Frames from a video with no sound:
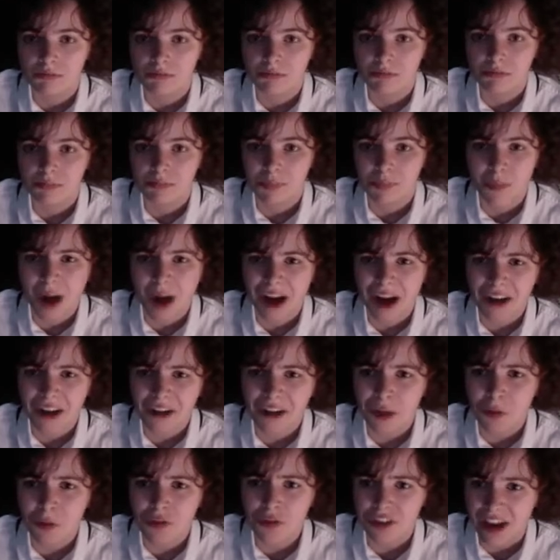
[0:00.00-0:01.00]
Why
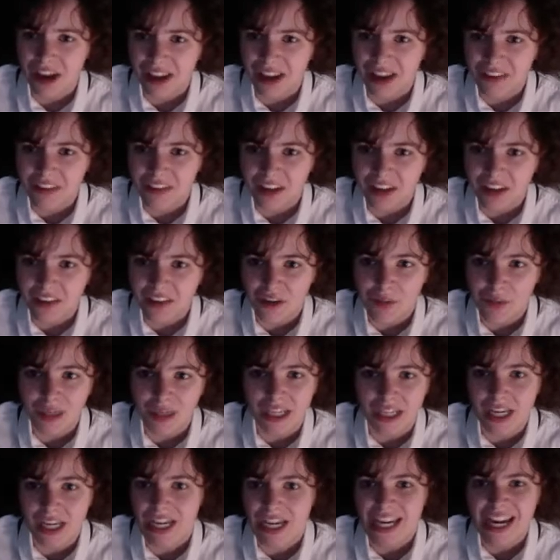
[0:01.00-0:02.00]
are you chastising
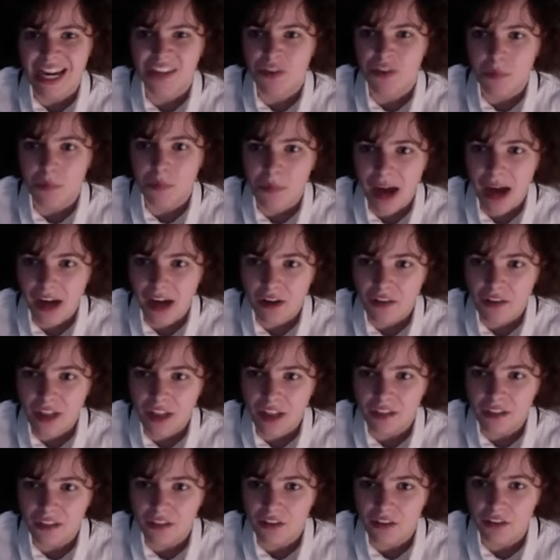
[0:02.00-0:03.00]
me? It's a matter that
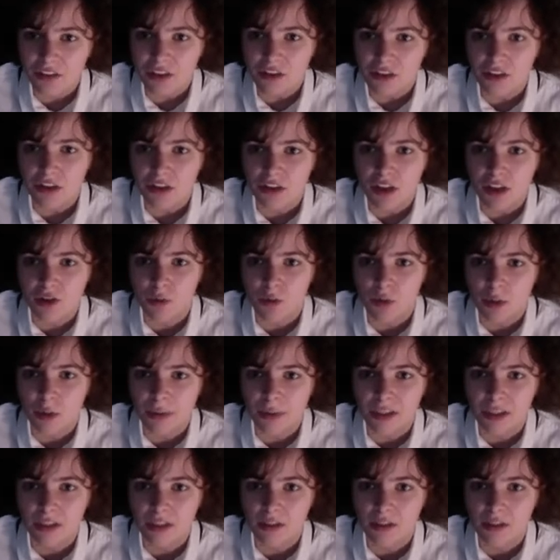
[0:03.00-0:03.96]
concerns another woman.